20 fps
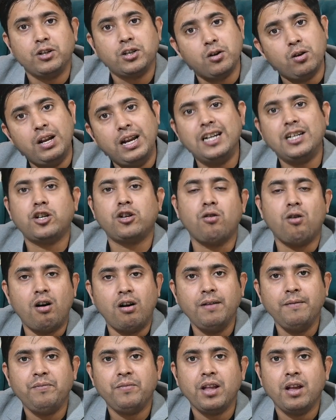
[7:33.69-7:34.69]
So later
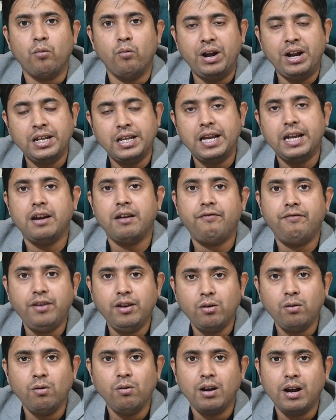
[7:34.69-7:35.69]
on, when they
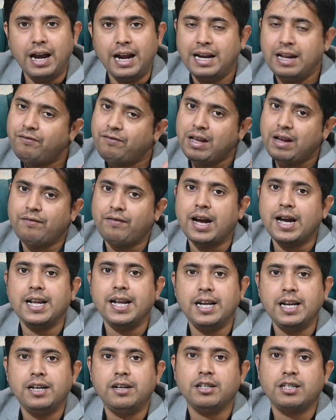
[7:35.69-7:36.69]
review, and if they find
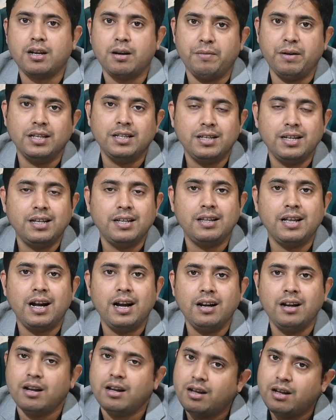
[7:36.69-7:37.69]
any discrepancy in
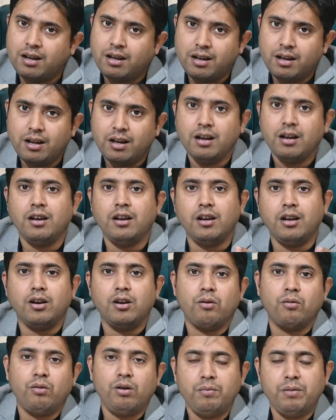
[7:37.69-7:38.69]
that,
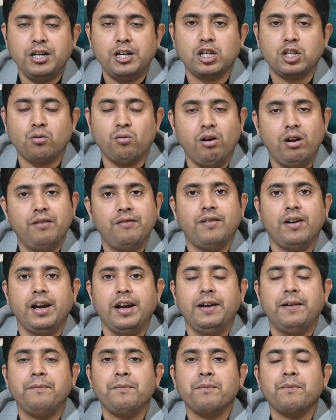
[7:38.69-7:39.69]
you will be disqualified.